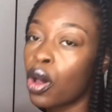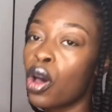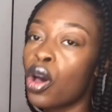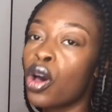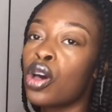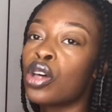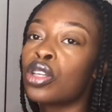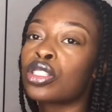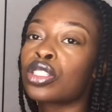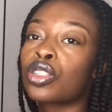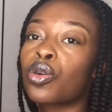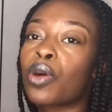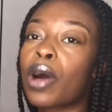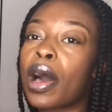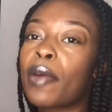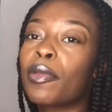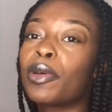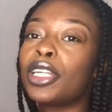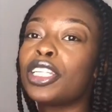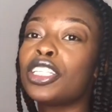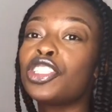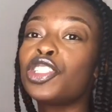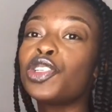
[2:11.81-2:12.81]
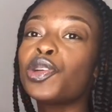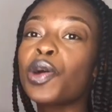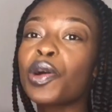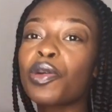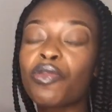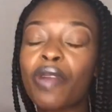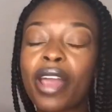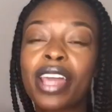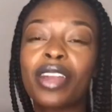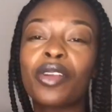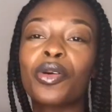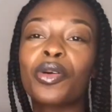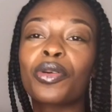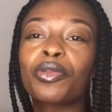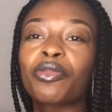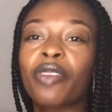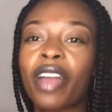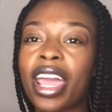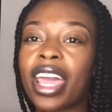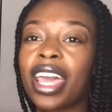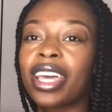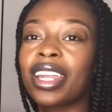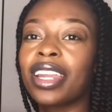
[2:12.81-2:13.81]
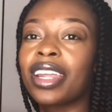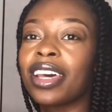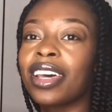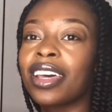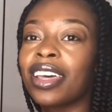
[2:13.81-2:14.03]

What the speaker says: So I wanted to do a red on red,